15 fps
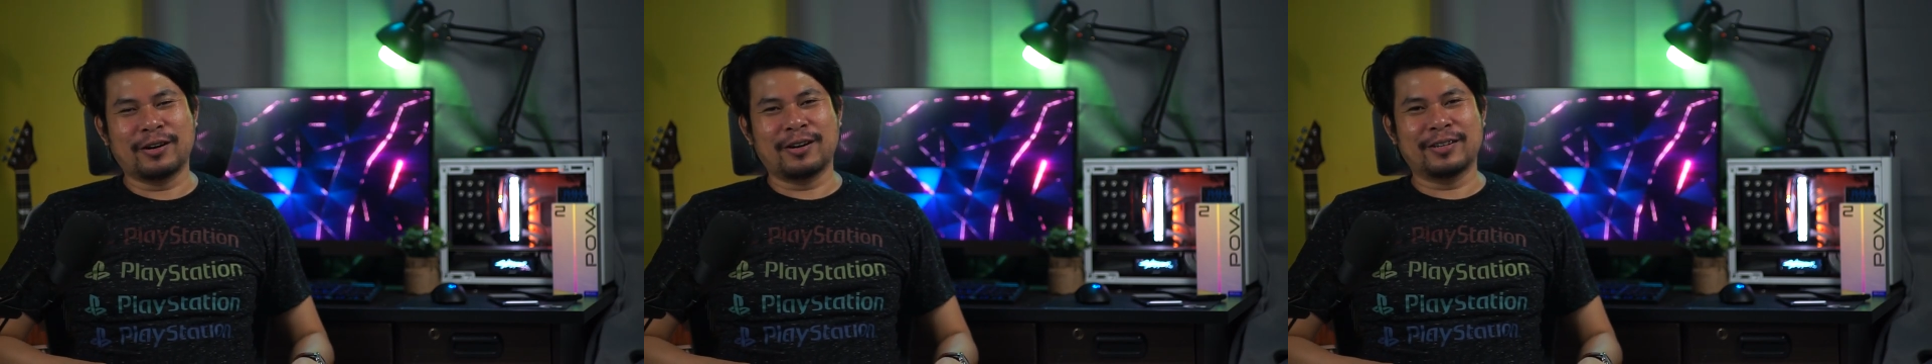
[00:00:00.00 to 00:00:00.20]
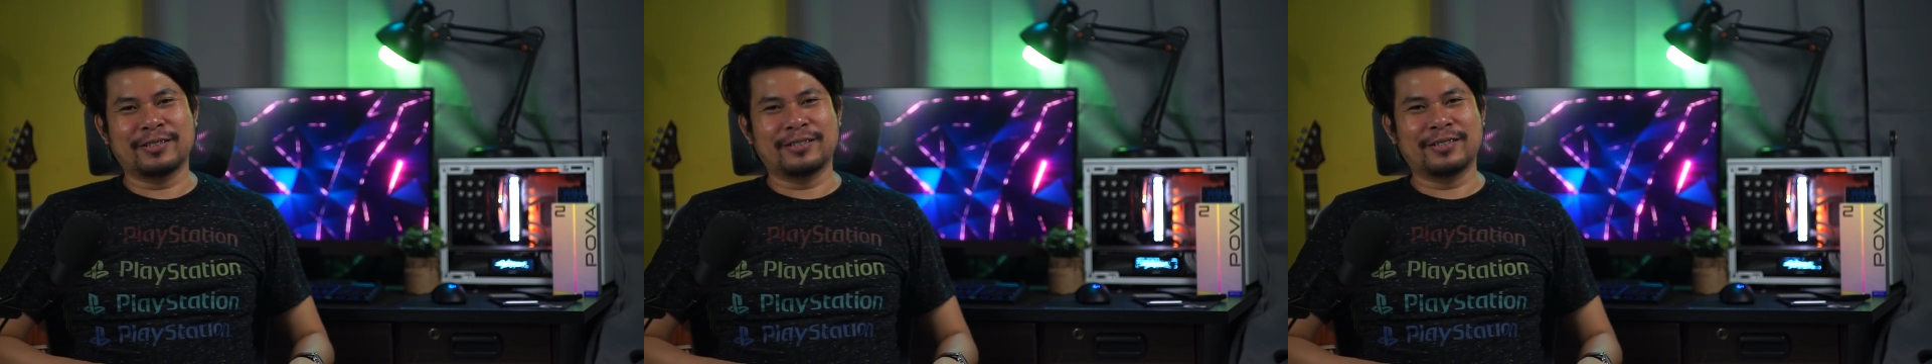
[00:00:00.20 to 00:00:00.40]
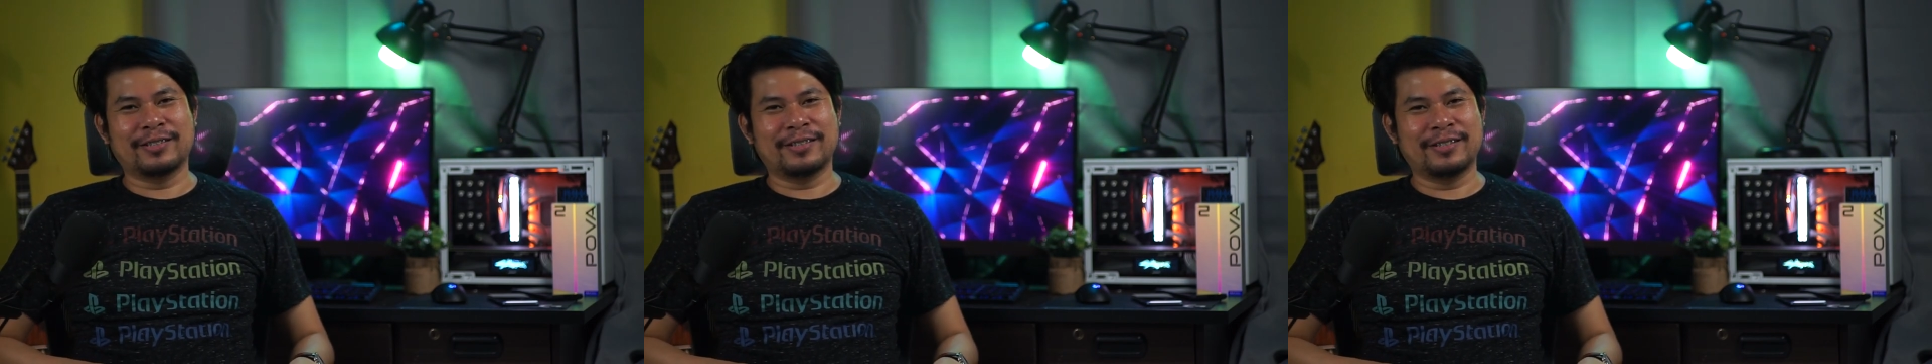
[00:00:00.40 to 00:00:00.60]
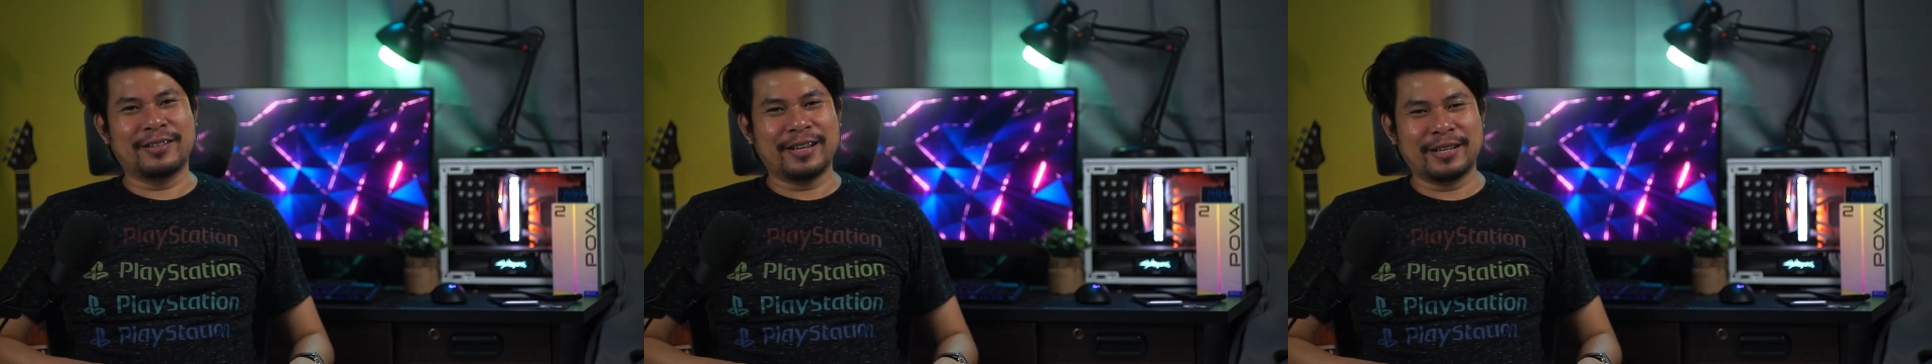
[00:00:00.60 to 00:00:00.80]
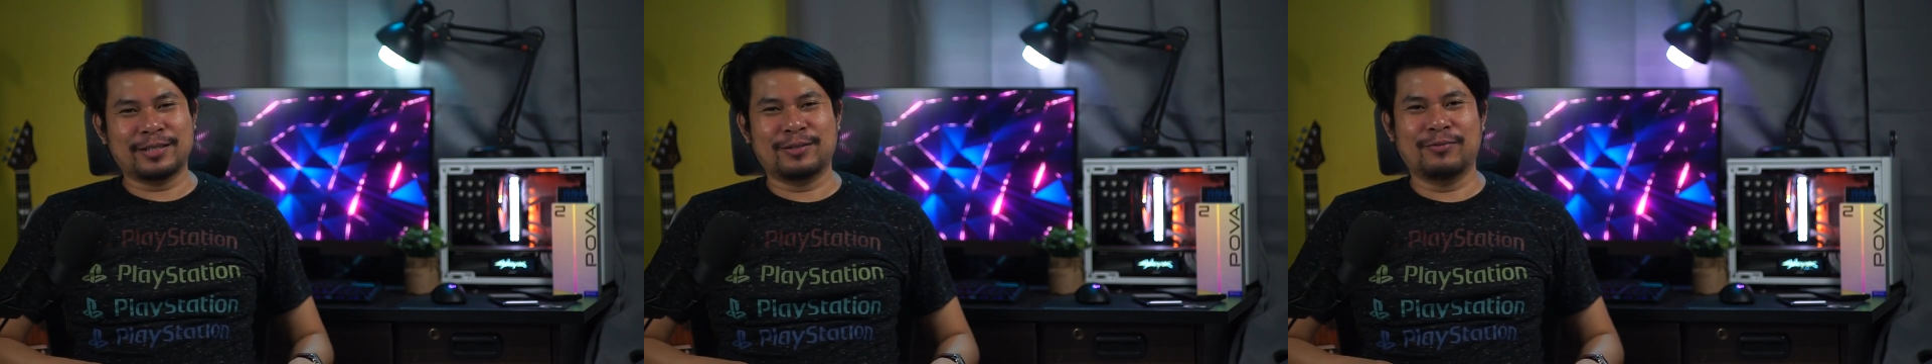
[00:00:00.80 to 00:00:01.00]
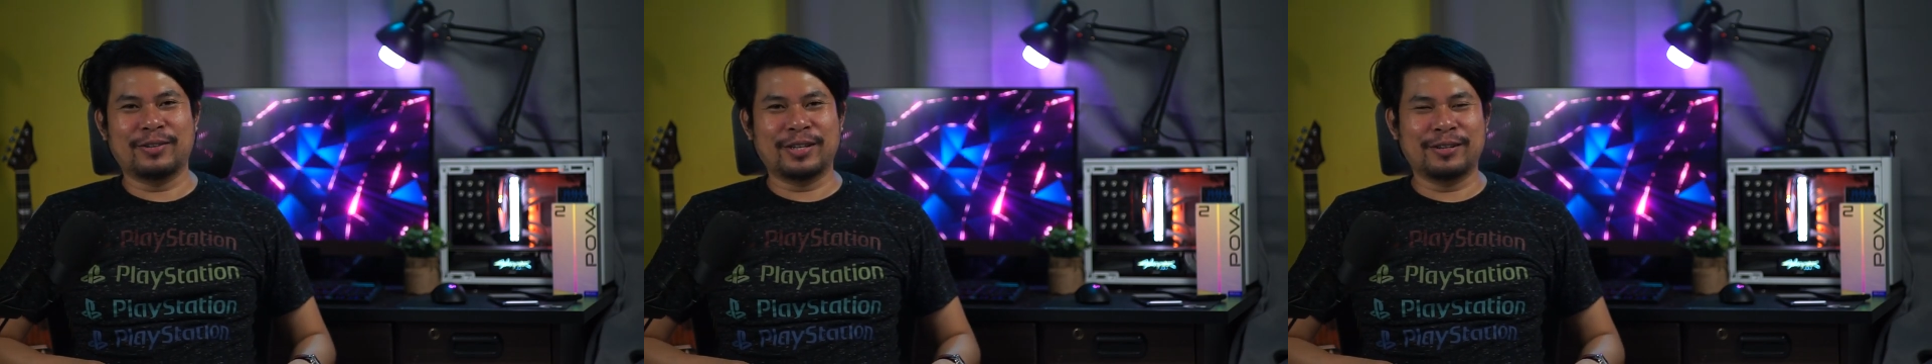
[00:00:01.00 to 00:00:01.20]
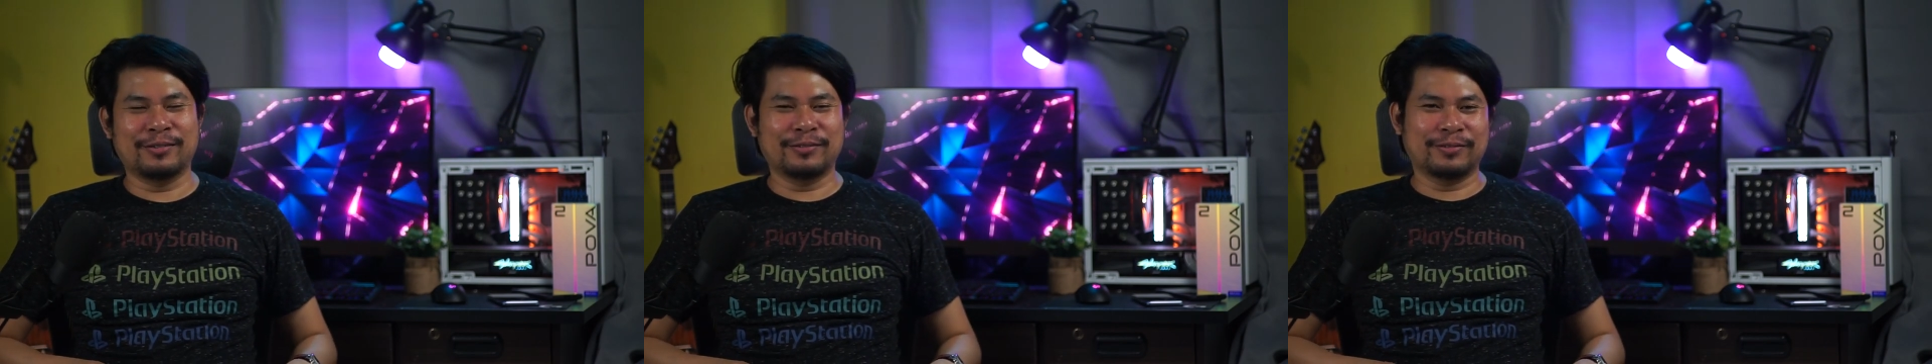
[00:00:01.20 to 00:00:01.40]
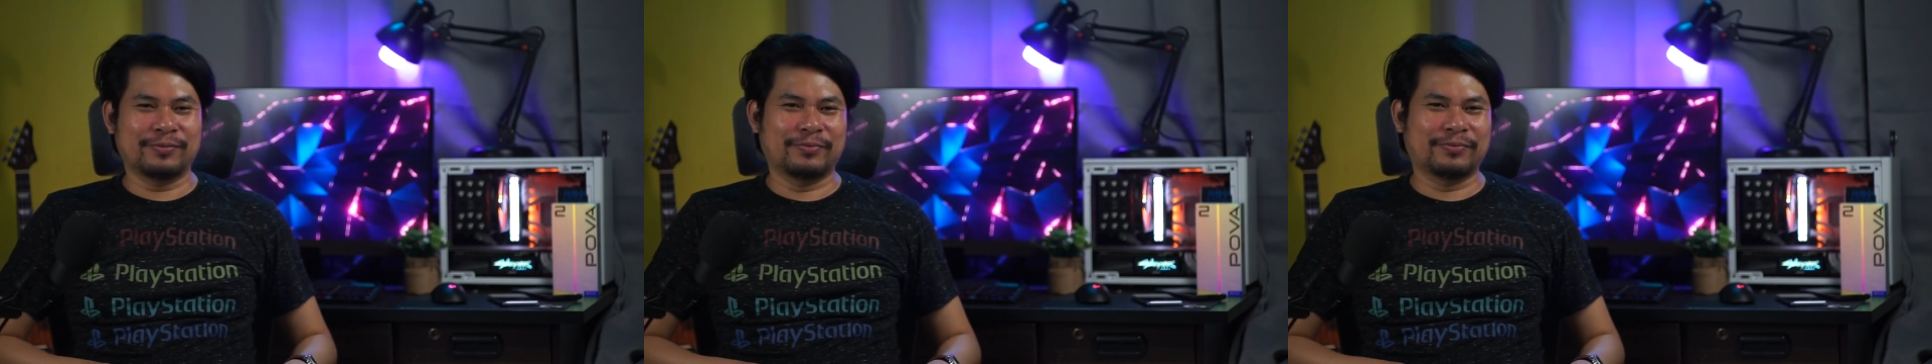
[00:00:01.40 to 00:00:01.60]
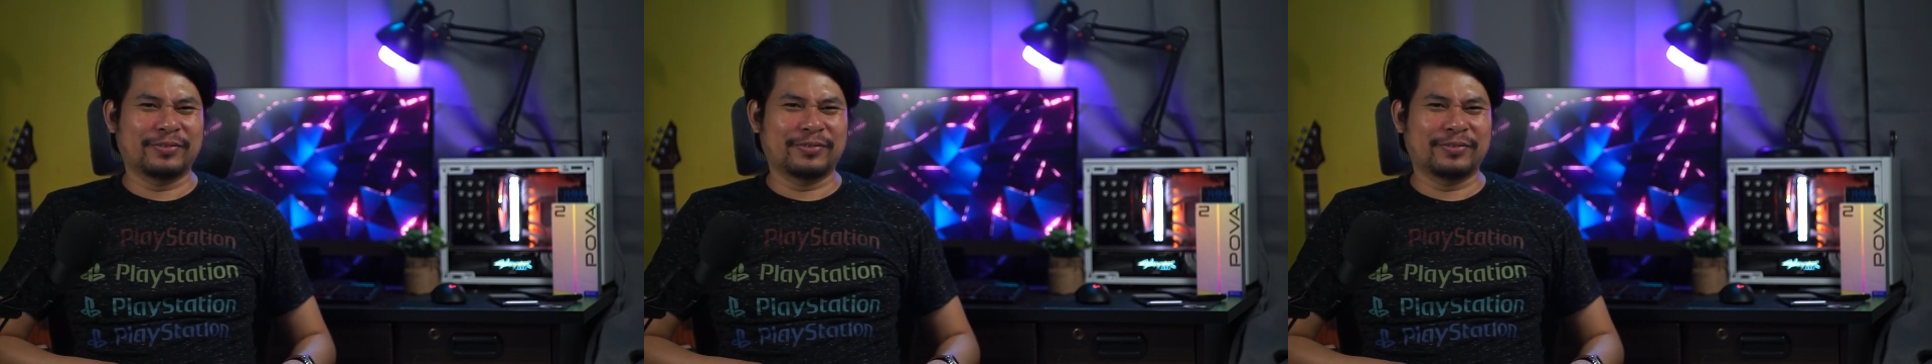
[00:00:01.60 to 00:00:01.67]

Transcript: on the next video.